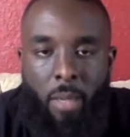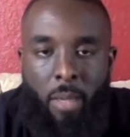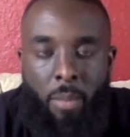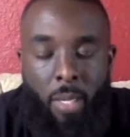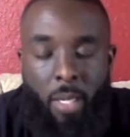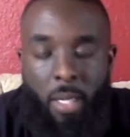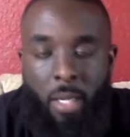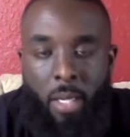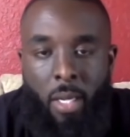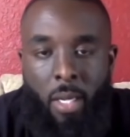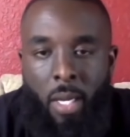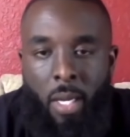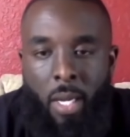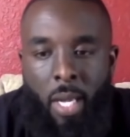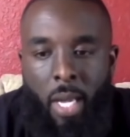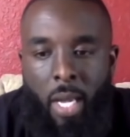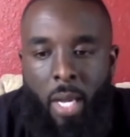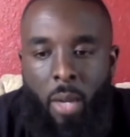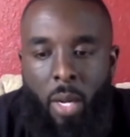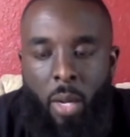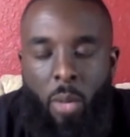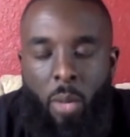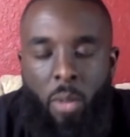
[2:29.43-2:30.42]
But
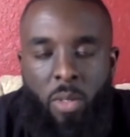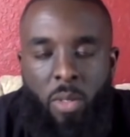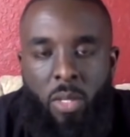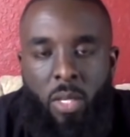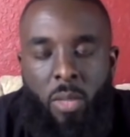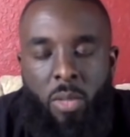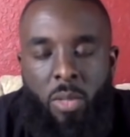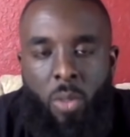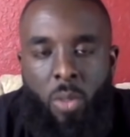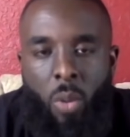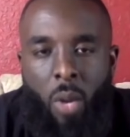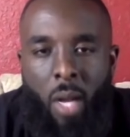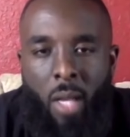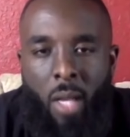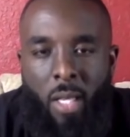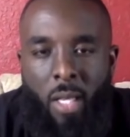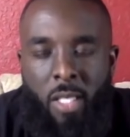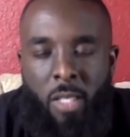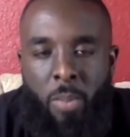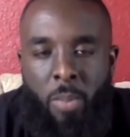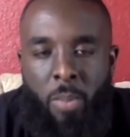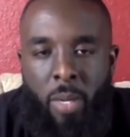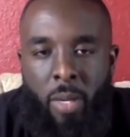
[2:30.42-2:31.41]
it was a wild
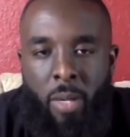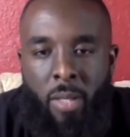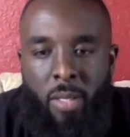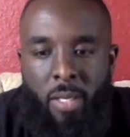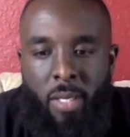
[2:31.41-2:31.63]
experience.